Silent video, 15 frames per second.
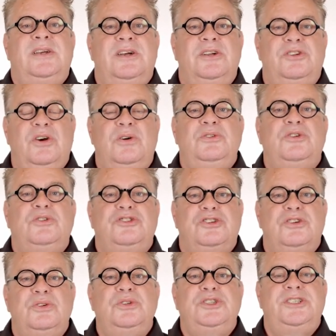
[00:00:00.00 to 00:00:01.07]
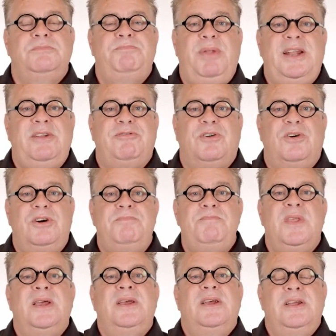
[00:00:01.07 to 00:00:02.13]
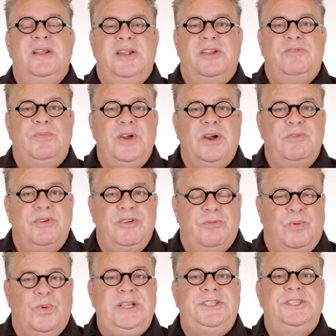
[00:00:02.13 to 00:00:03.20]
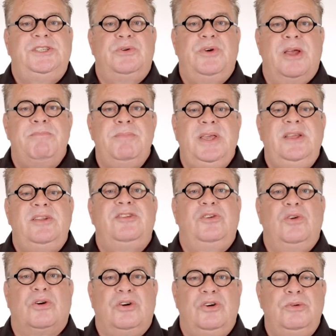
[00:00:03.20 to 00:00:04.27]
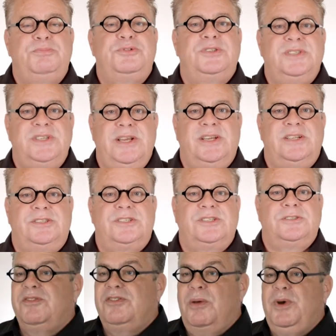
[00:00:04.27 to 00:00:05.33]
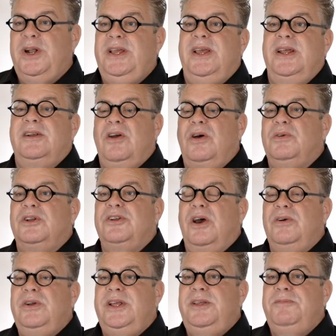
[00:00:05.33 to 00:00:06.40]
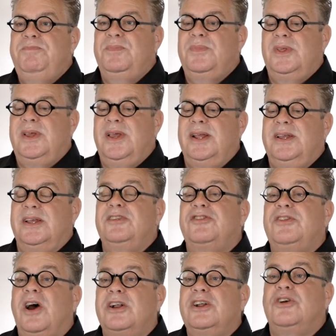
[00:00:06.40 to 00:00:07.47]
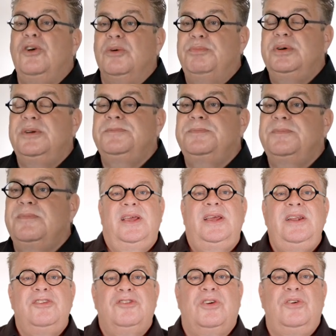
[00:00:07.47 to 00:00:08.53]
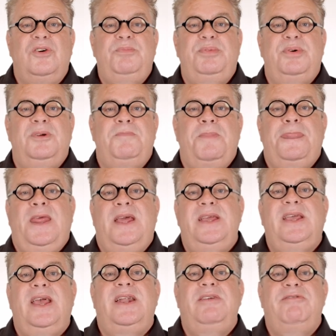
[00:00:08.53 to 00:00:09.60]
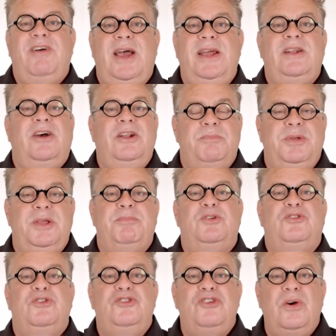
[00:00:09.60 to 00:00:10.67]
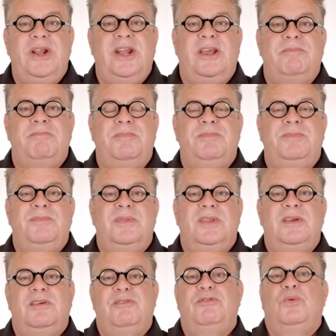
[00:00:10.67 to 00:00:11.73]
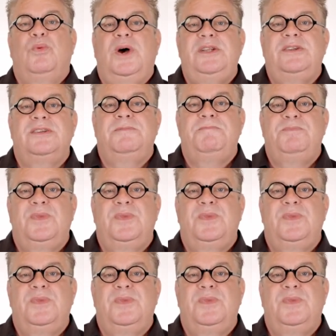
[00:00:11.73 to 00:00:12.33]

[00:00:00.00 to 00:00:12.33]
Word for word: a total solution platform that where, with which you can meet your group's needs. Somebody can go on Doni and can start a group. In this group, he can invite other people to join him. For what?